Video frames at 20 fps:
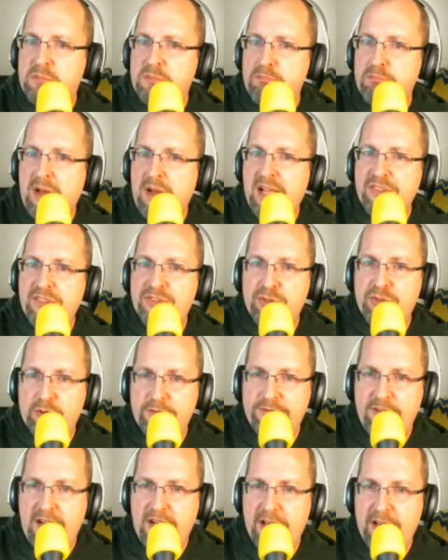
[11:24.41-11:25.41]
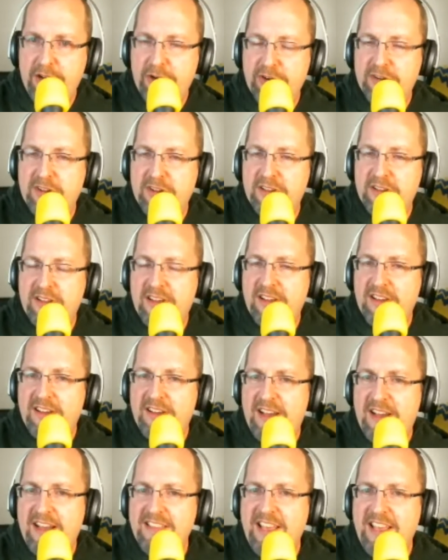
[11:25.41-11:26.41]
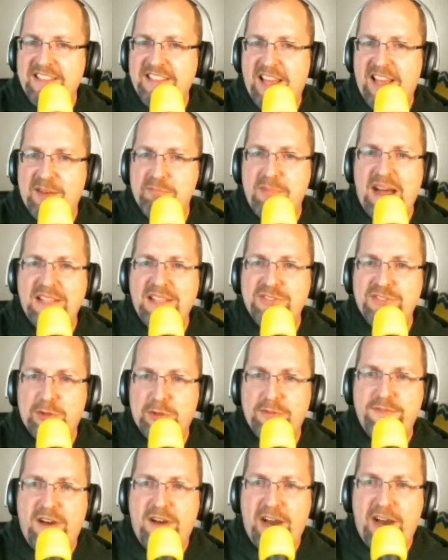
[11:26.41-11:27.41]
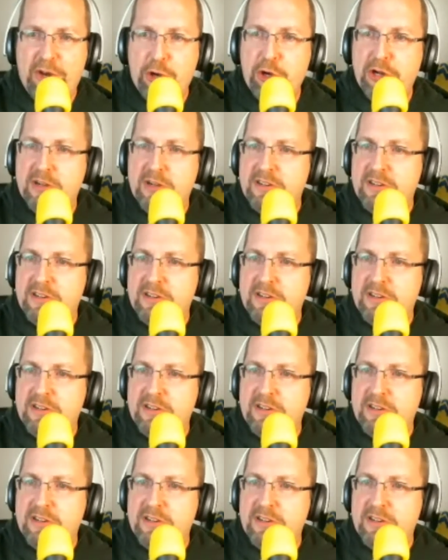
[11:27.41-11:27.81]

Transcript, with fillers: monster fodder. I like that monster fodder.